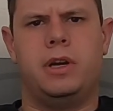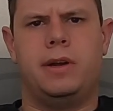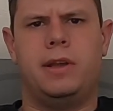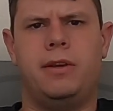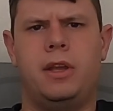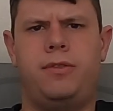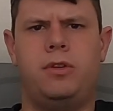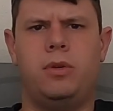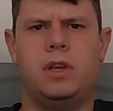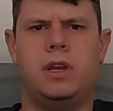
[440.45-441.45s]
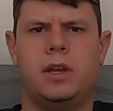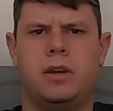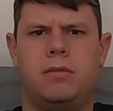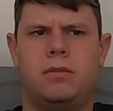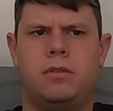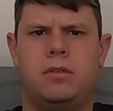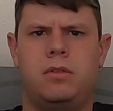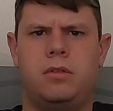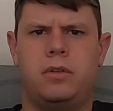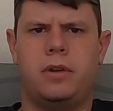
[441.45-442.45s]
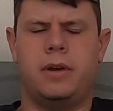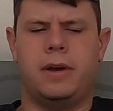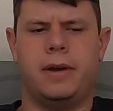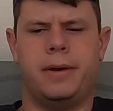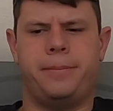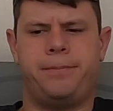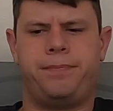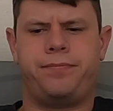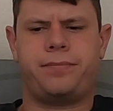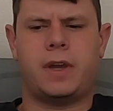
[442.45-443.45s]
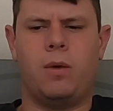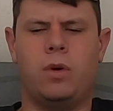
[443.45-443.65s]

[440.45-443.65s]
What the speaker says: If you get it, I